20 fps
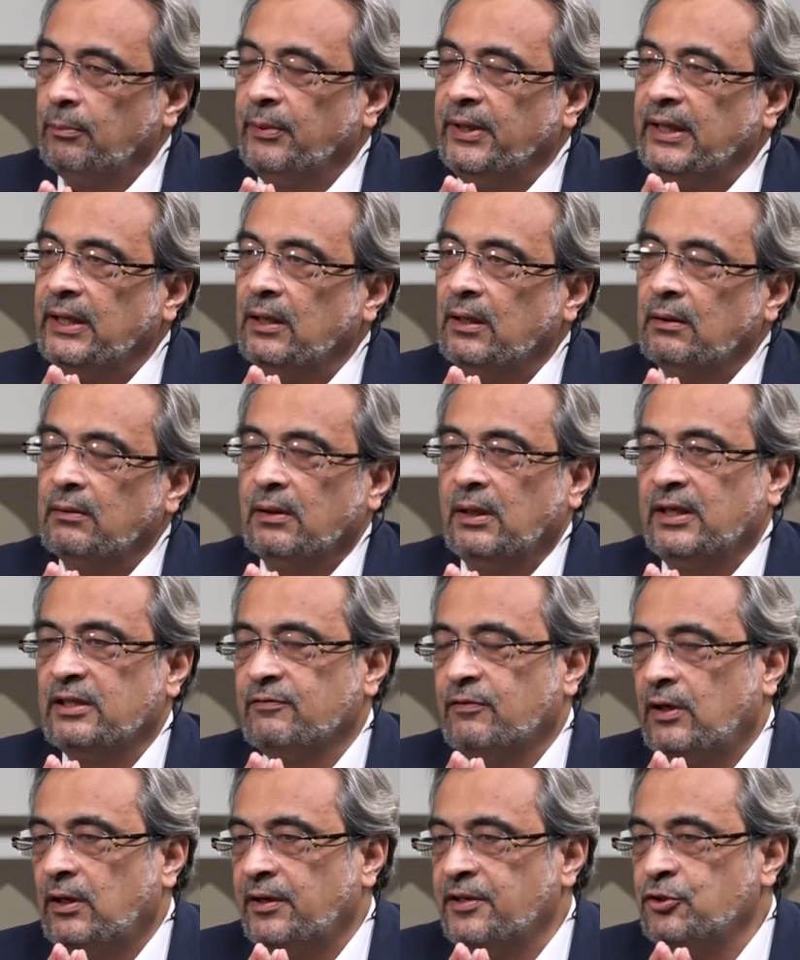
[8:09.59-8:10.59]
being
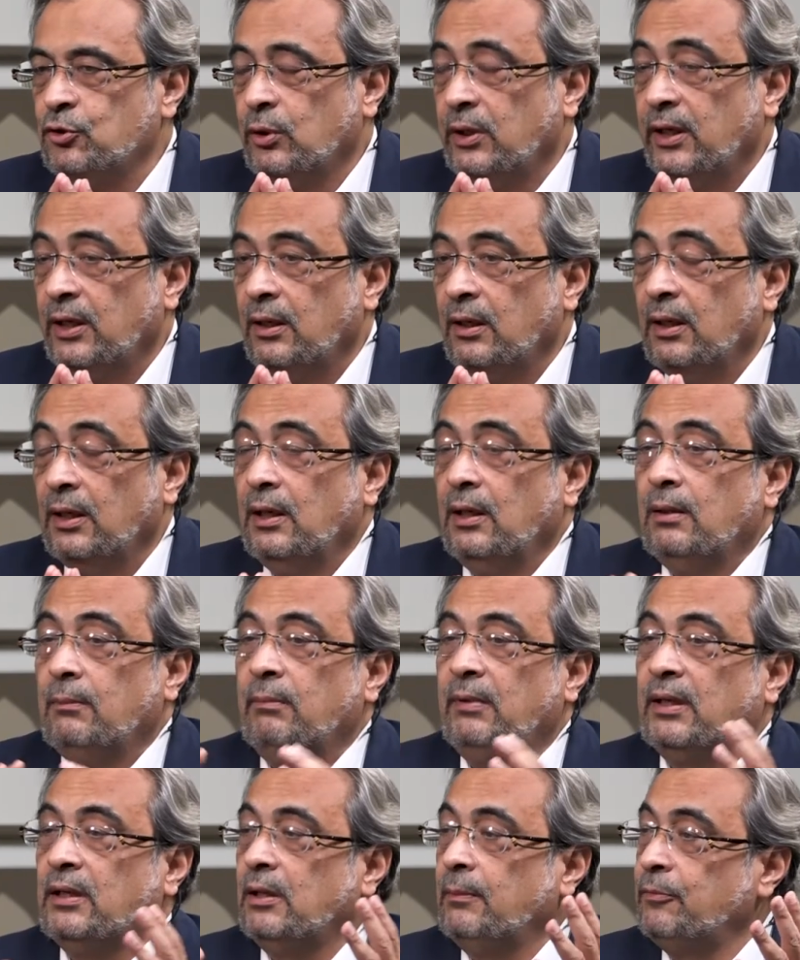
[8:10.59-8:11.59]
as far as you can,
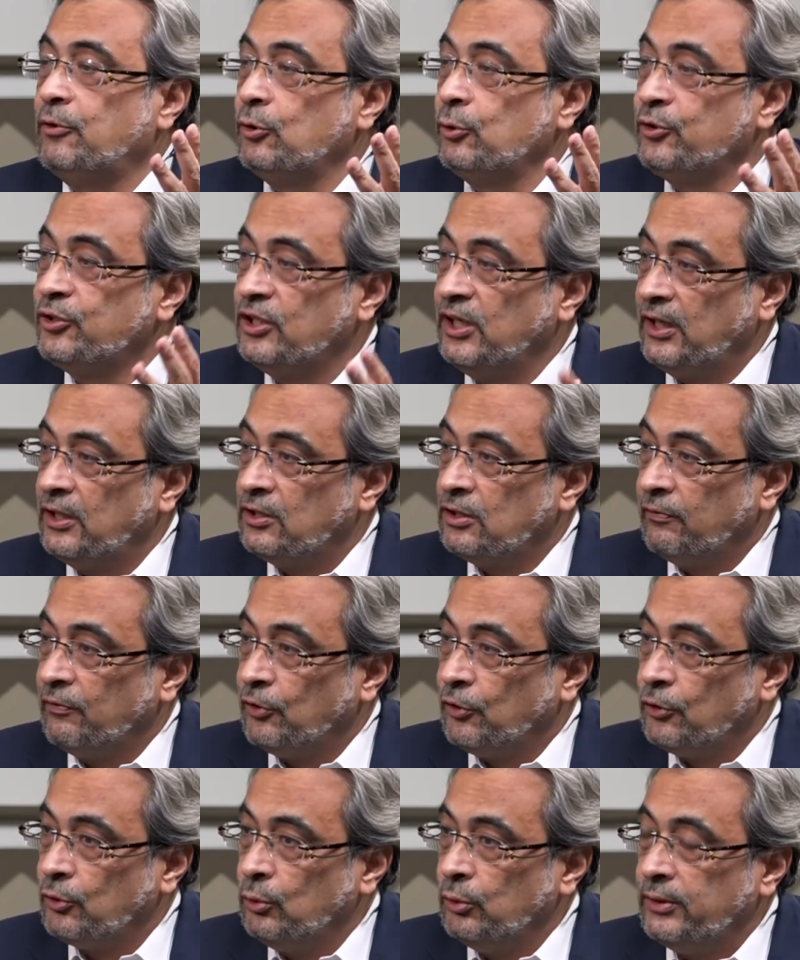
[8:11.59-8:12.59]
make them true seekers of
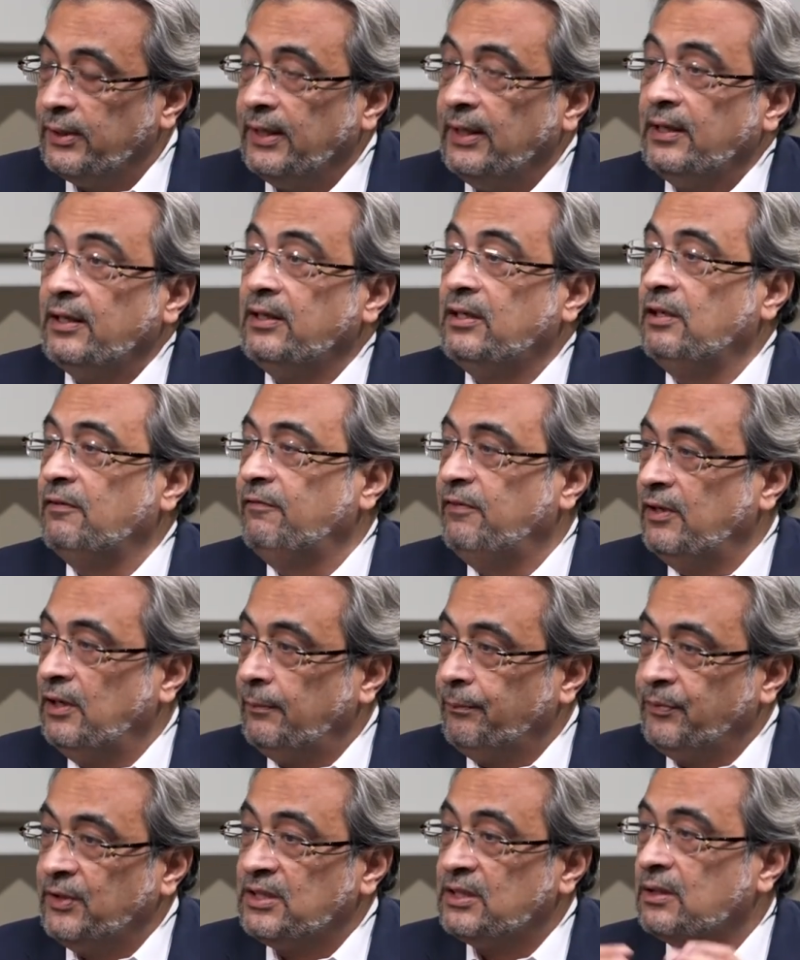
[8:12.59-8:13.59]
the truth,
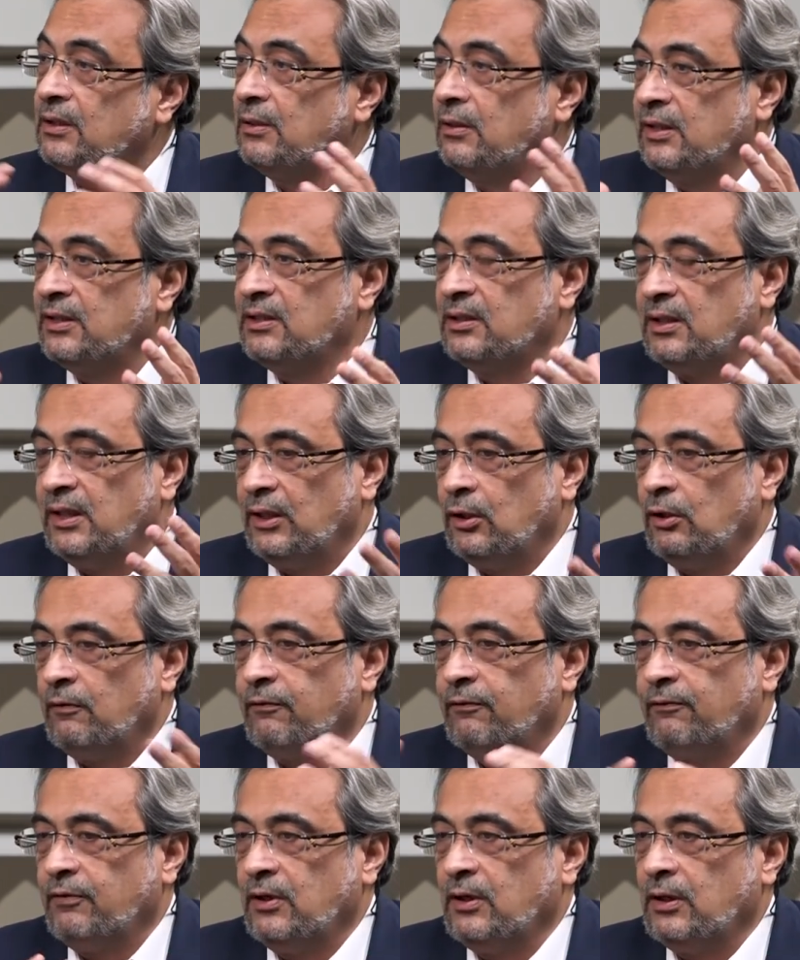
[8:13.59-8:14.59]
develop this thing
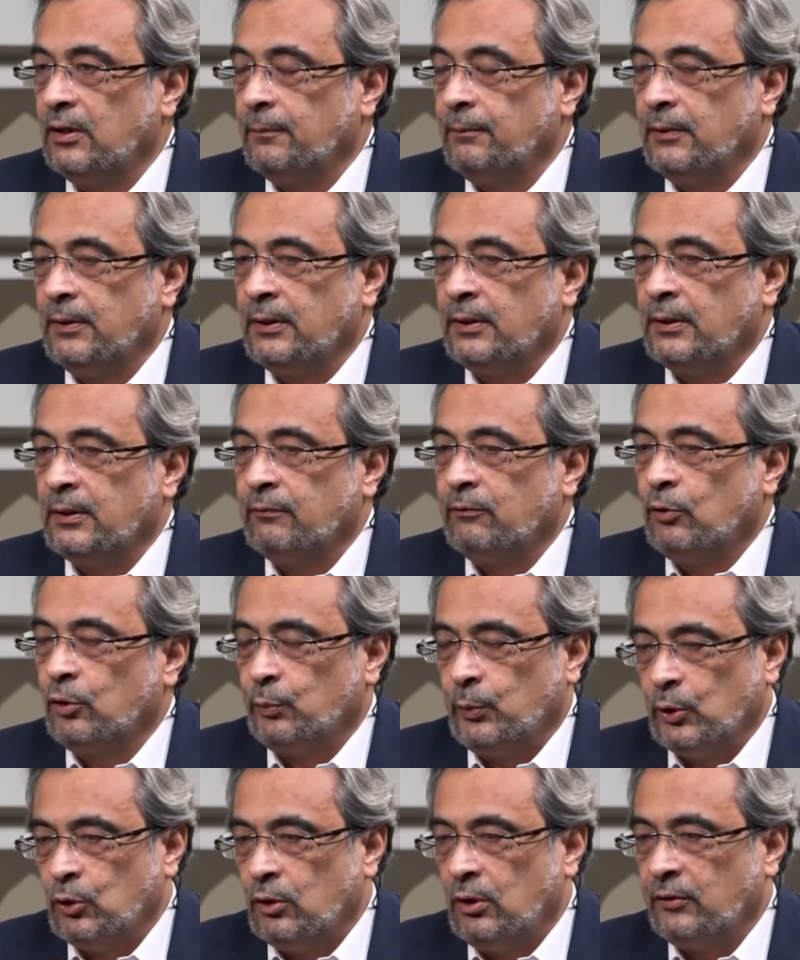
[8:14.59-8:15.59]
of
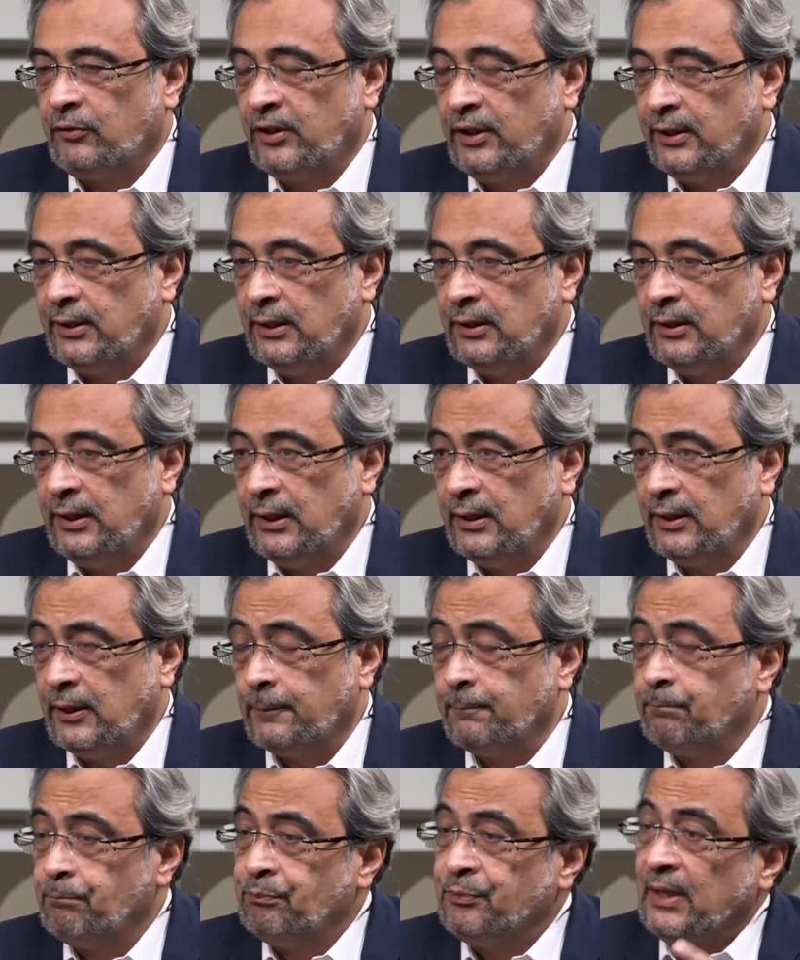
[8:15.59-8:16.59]
what we call critical
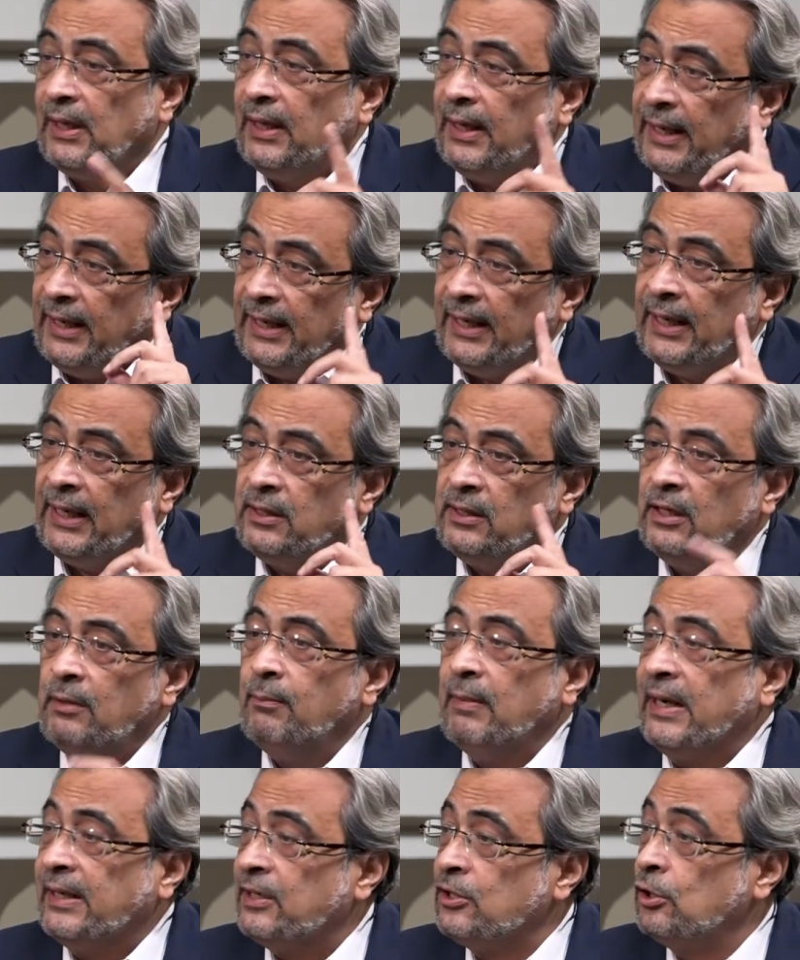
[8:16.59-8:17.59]
thinking. And
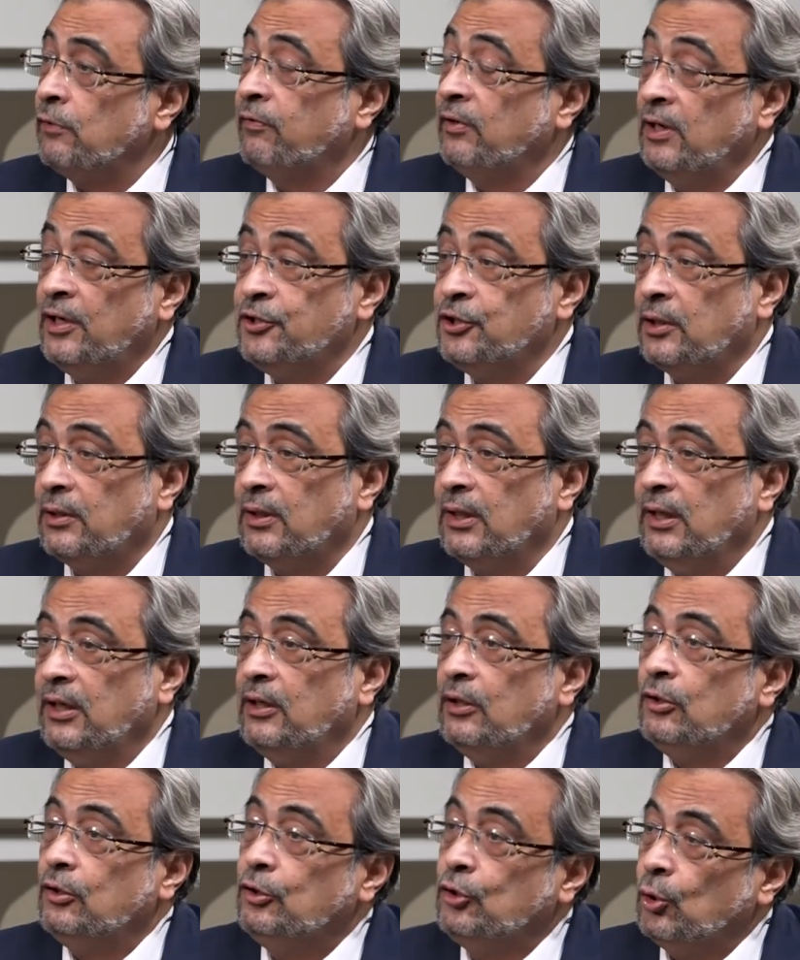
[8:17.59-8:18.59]
in matters of religion,
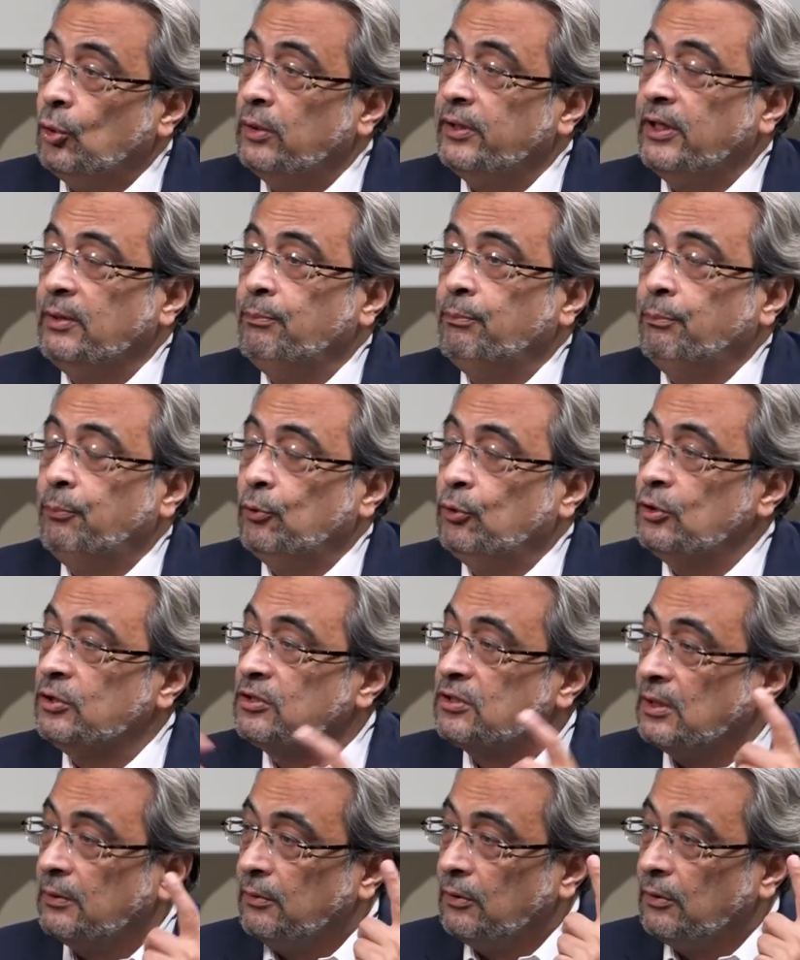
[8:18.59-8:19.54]
don't impose